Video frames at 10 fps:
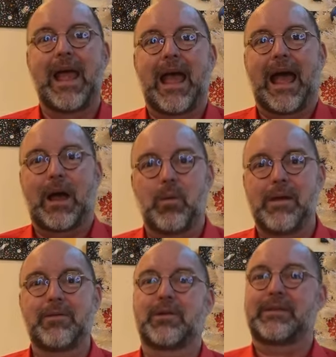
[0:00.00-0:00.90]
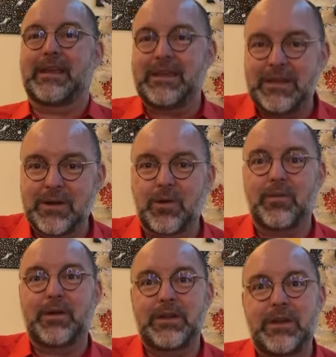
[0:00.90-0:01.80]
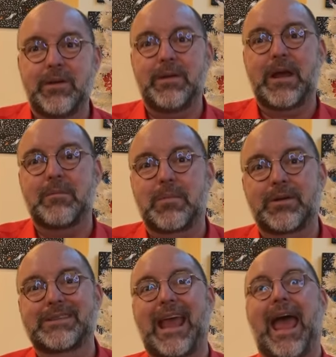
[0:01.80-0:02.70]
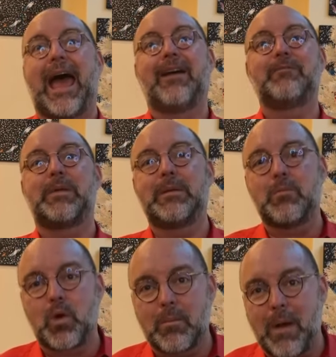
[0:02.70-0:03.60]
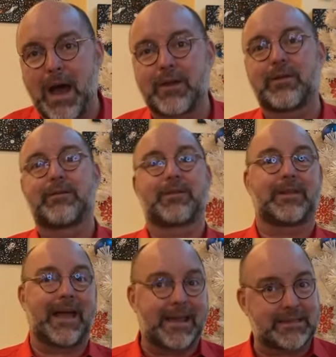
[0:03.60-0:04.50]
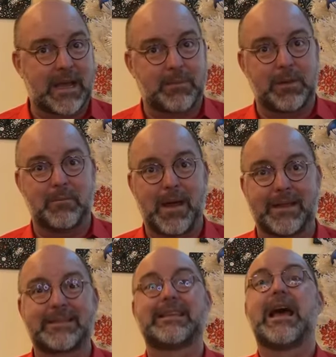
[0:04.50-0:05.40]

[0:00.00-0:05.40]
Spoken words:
However, the year-over-year numbers have been more moderate for the last couple of months,